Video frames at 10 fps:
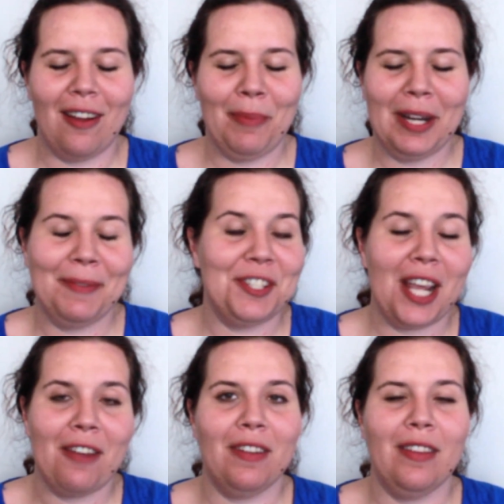pretty
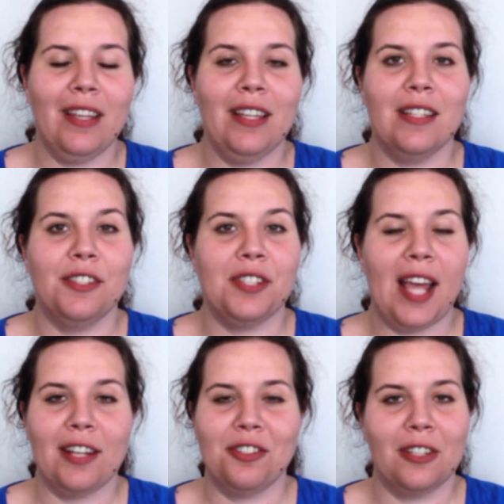much everything is
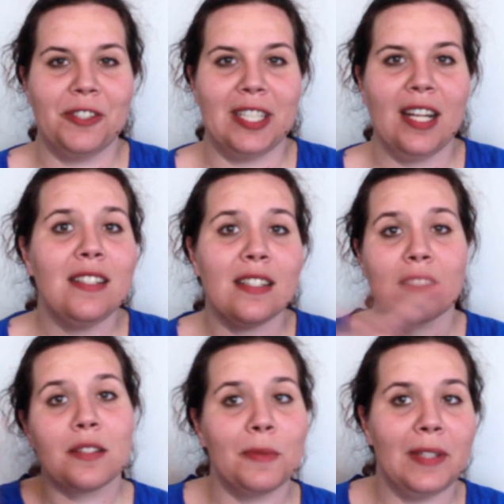@ChandreDoes
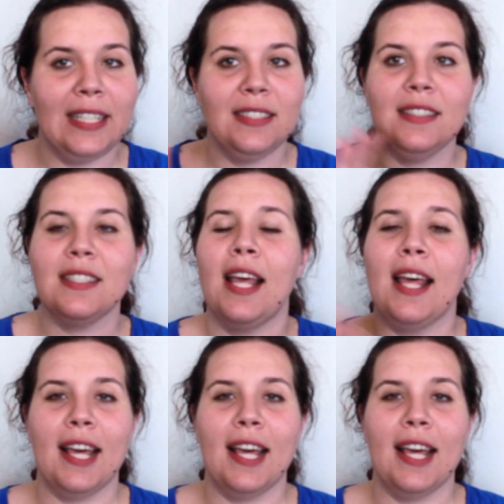in small letters.